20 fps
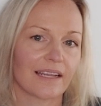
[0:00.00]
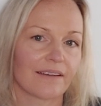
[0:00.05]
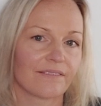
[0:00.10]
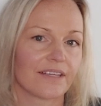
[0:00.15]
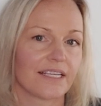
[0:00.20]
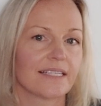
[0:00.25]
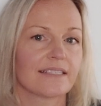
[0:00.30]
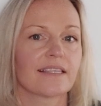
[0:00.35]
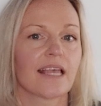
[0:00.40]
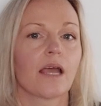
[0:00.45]

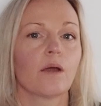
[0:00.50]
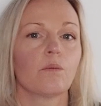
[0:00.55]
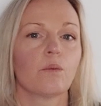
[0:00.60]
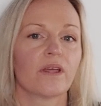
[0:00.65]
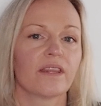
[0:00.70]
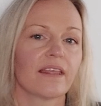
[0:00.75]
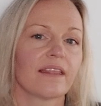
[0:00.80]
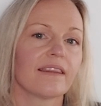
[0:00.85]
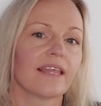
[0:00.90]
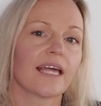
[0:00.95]
levies and
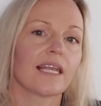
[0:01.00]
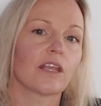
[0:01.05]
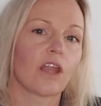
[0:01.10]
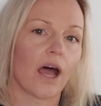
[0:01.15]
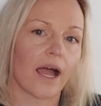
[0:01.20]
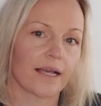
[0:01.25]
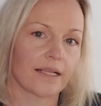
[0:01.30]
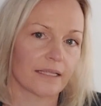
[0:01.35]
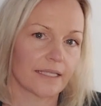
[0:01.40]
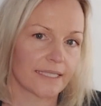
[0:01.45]
whether they're
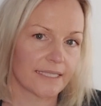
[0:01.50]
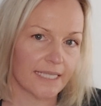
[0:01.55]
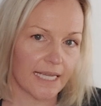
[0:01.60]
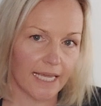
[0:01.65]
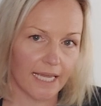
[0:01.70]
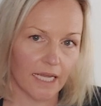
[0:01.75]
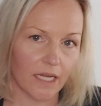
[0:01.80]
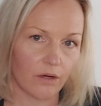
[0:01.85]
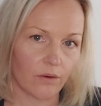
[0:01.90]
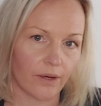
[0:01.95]
likely
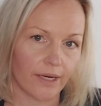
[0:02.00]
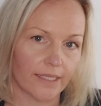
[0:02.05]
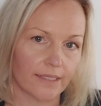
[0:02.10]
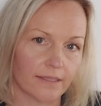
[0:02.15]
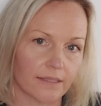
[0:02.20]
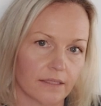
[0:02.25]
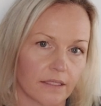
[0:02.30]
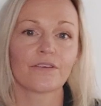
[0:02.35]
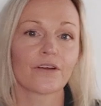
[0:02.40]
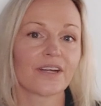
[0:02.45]
to
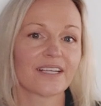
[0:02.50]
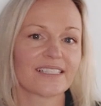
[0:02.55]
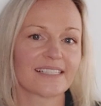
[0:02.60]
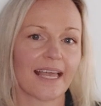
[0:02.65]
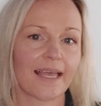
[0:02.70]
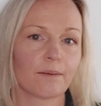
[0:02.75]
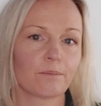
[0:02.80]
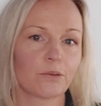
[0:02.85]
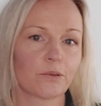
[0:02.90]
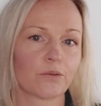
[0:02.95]
increase. For
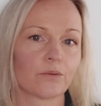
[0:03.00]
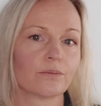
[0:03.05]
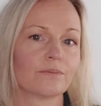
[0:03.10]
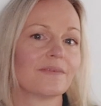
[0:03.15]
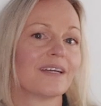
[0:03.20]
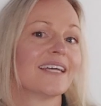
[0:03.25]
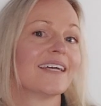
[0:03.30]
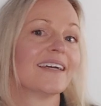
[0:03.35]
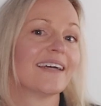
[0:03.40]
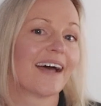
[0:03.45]
example,
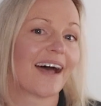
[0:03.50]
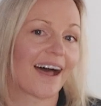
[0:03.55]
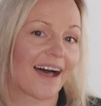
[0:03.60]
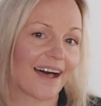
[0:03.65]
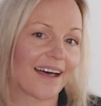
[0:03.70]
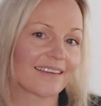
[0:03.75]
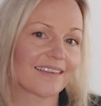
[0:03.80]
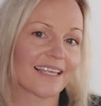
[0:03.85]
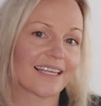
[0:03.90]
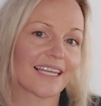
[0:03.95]

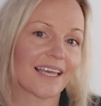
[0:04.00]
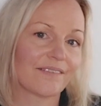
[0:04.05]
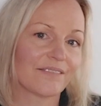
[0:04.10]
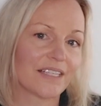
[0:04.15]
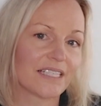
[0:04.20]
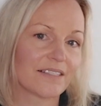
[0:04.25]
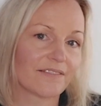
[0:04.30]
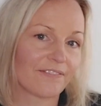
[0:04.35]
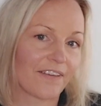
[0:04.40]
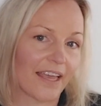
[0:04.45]
are the
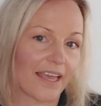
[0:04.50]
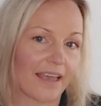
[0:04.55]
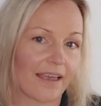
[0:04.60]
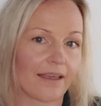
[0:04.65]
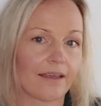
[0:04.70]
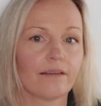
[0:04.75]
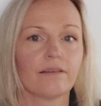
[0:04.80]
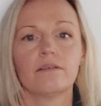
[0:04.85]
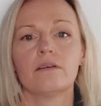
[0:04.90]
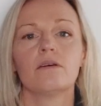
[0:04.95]
levies
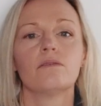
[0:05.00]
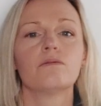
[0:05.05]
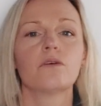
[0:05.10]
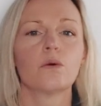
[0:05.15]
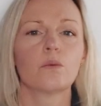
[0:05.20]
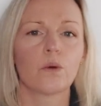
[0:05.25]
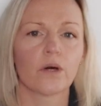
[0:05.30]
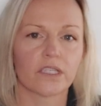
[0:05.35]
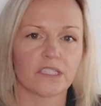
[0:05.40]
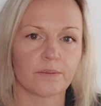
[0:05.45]
fair
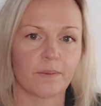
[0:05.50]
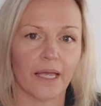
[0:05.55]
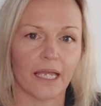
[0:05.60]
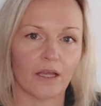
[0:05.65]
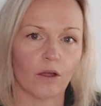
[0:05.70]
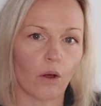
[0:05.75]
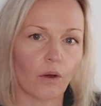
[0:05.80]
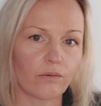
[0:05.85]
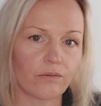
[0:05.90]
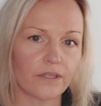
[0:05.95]
for what's
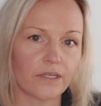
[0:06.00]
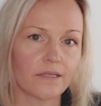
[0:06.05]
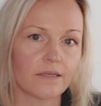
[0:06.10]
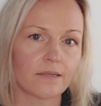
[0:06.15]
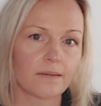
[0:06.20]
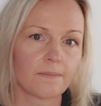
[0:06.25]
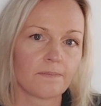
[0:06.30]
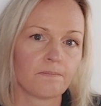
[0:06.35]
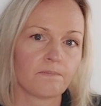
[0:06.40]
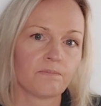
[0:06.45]
being offered?
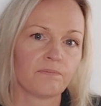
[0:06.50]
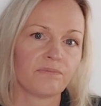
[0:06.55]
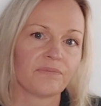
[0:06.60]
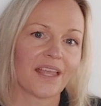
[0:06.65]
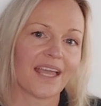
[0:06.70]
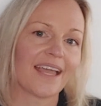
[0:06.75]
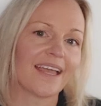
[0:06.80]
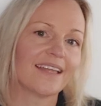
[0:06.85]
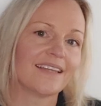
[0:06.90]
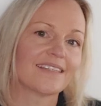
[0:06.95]

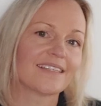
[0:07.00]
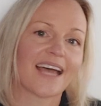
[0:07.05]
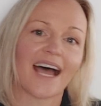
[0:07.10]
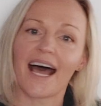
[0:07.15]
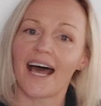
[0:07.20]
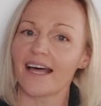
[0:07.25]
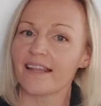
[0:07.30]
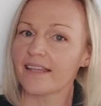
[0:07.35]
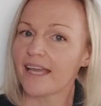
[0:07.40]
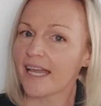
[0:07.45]
And
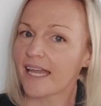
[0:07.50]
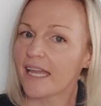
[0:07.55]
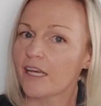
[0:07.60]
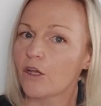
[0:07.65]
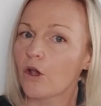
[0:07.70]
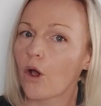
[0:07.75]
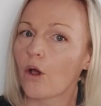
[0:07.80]
are there any